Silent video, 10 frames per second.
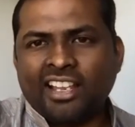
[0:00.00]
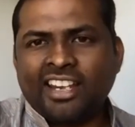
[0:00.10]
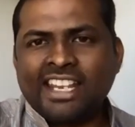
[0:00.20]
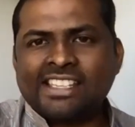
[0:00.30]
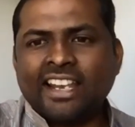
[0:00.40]

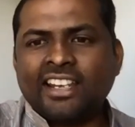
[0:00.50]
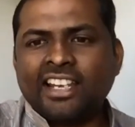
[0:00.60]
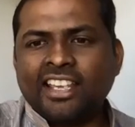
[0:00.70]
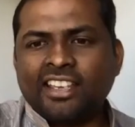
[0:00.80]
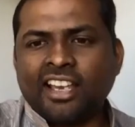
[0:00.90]

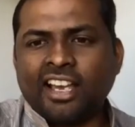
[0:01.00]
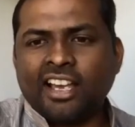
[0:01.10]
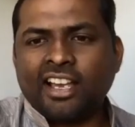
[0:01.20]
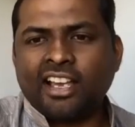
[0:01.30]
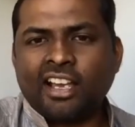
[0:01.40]
recently
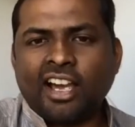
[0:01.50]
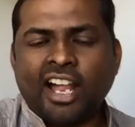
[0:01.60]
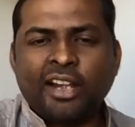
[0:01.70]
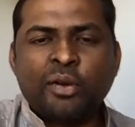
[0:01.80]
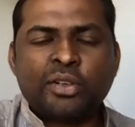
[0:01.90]
uh,
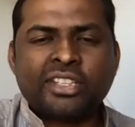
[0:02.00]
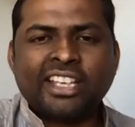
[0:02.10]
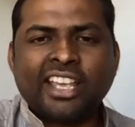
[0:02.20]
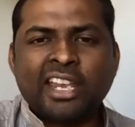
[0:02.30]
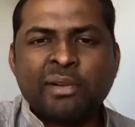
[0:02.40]
i don't think
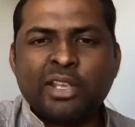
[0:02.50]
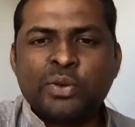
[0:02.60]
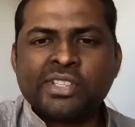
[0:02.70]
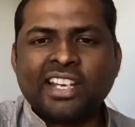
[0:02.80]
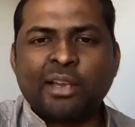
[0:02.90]
anybody
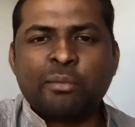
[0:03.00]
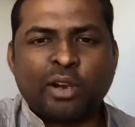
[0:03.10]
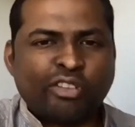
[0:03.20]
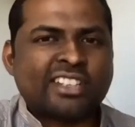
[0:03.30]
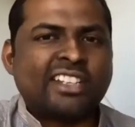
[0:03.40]
using like
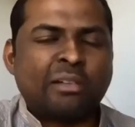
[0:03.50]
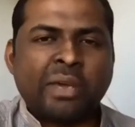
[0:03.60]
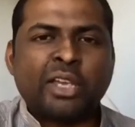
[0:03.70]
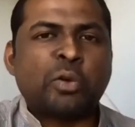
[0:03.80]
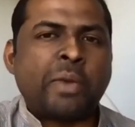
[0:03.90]
professional
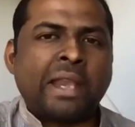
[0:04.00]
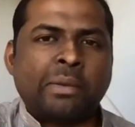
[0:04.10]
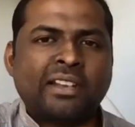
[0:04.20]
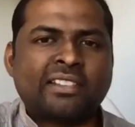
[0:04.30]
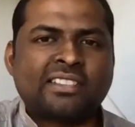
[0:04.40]
micro
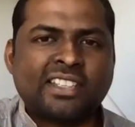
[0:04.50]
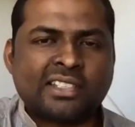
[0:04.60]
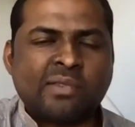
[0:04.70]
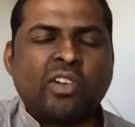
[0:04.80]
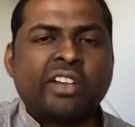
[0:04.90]
manipulation
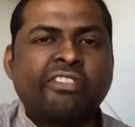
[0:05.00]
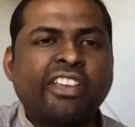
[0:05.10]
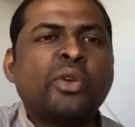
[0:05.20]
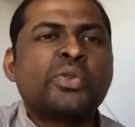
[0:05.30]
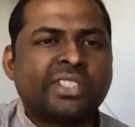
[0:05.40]
system what we
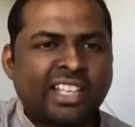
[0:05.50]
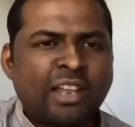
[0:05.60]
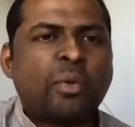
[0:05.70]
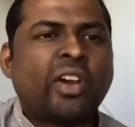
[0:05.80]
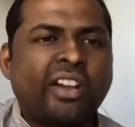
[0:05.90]
use in the
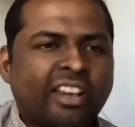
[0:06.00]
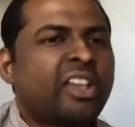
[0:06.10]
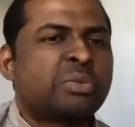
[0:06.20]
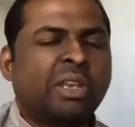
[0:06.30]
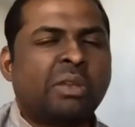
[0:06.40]
laboratory
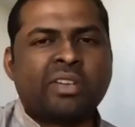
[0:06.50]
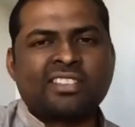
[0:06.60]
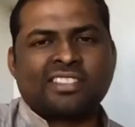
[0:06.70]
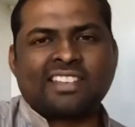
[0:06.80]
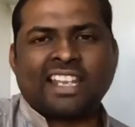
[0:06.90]

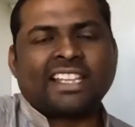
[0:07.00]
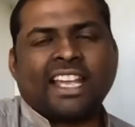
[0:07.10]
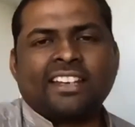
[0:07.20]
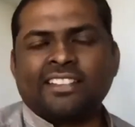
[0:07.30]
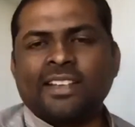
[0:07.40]
experiments like that